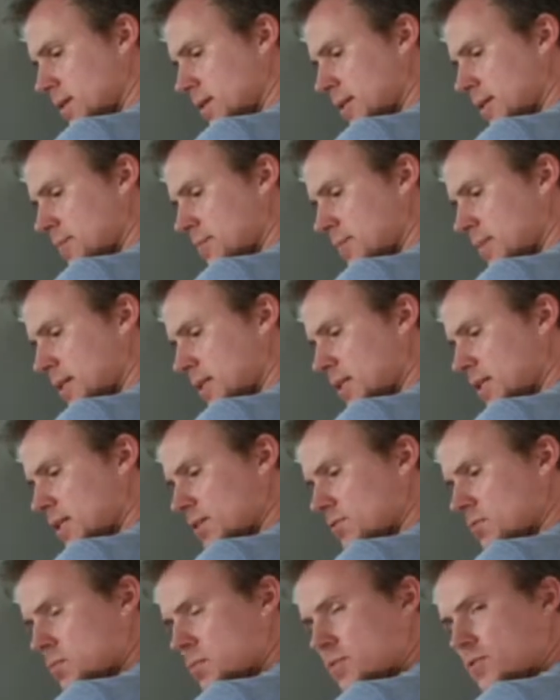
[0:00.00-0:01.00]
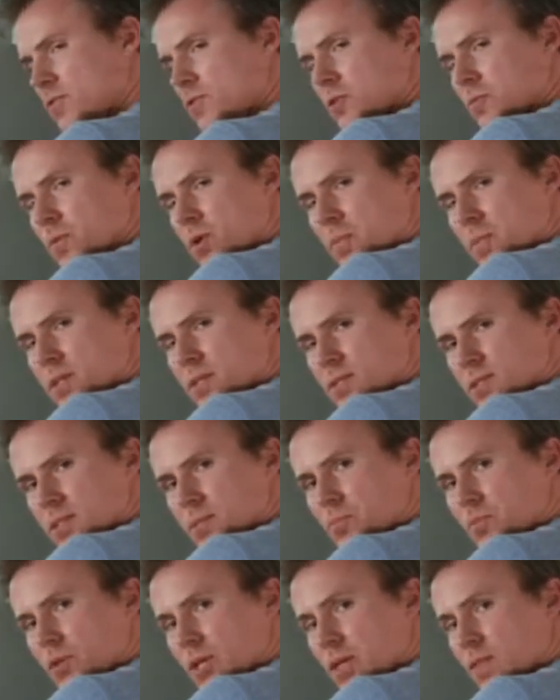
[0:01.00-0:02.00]
Yep, and give him a few moments
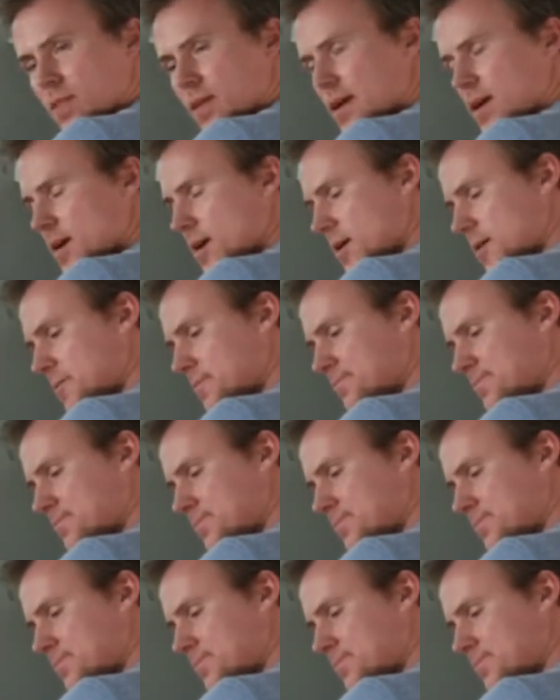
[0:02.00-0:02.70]
to breathe there.